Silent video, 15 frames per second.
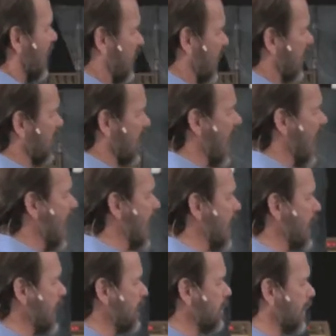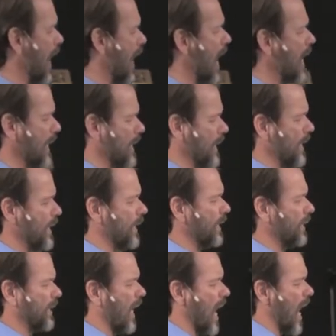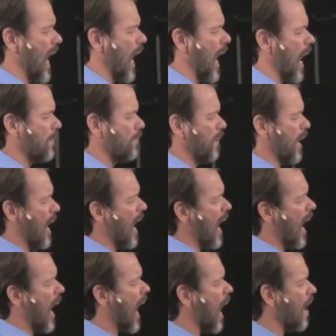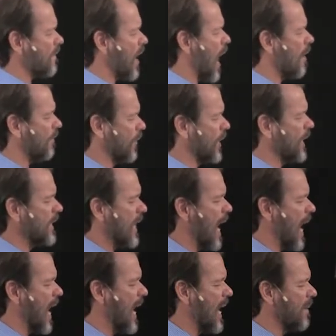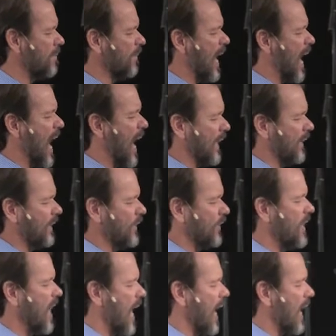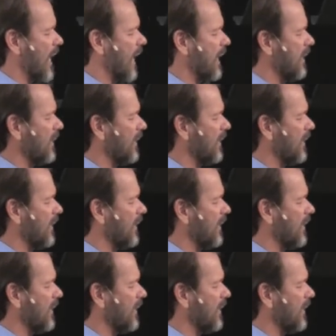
The name that is above every name that is named.